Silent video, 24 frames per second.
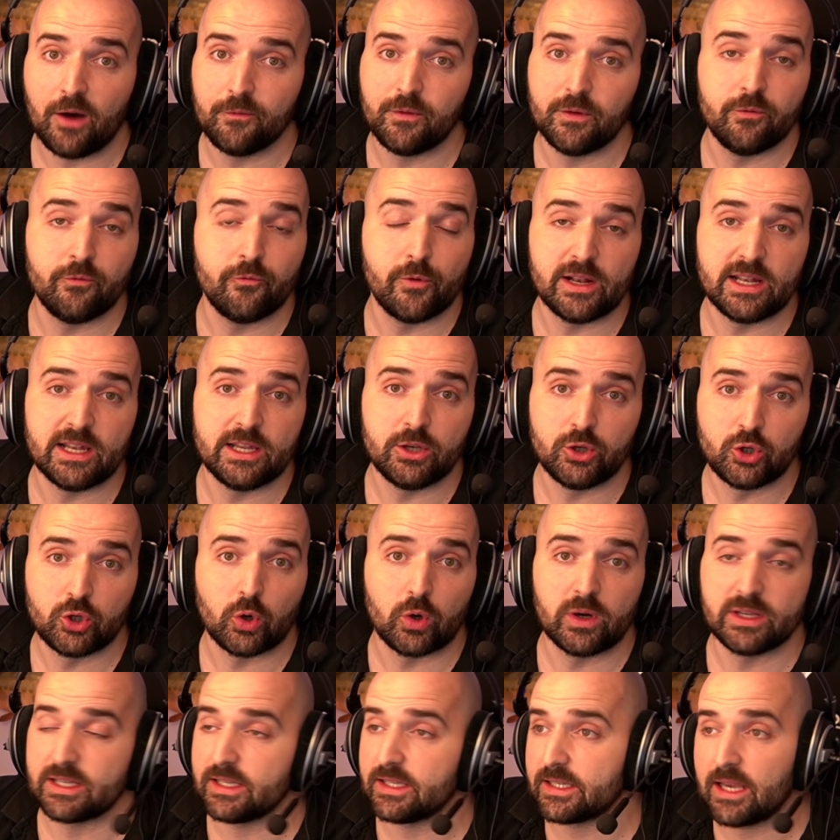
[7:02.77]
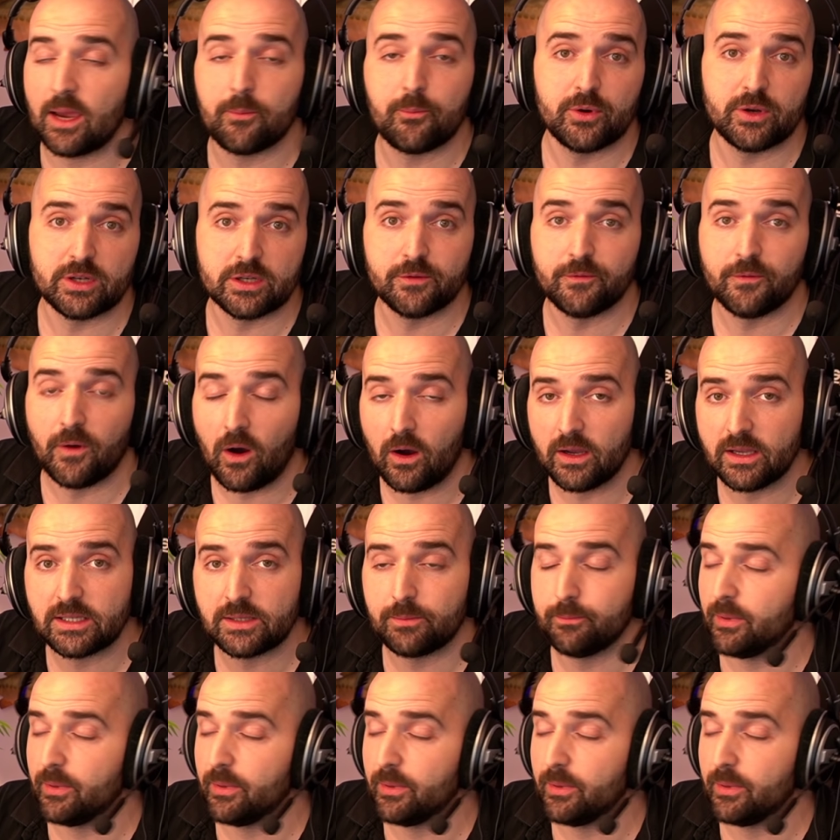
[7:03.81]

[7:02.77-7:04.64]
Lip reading: and really enjoy as a separate device.